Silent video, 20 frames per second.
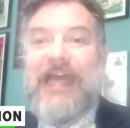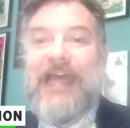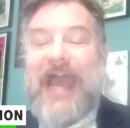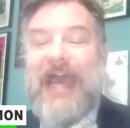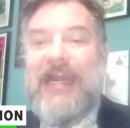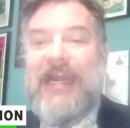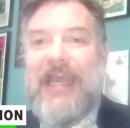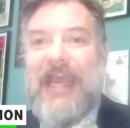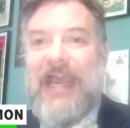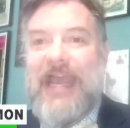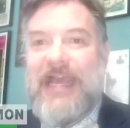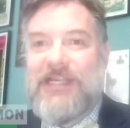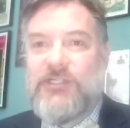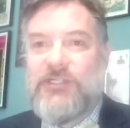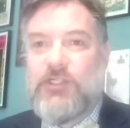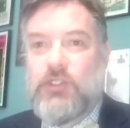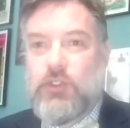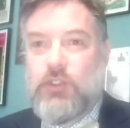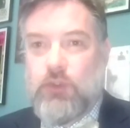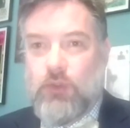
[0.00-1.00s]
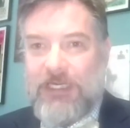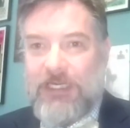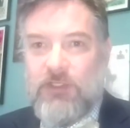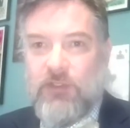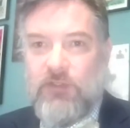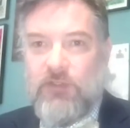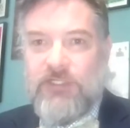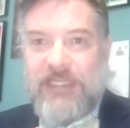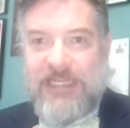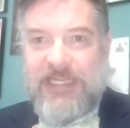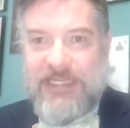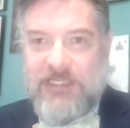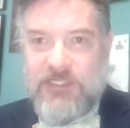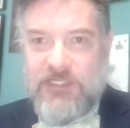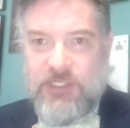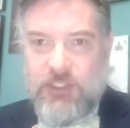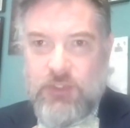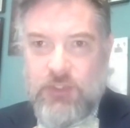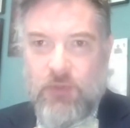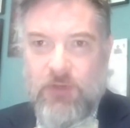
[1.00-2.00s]
that has trickled
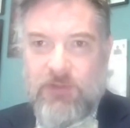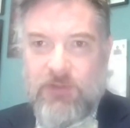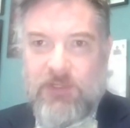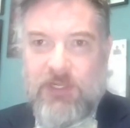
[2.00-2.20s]
into North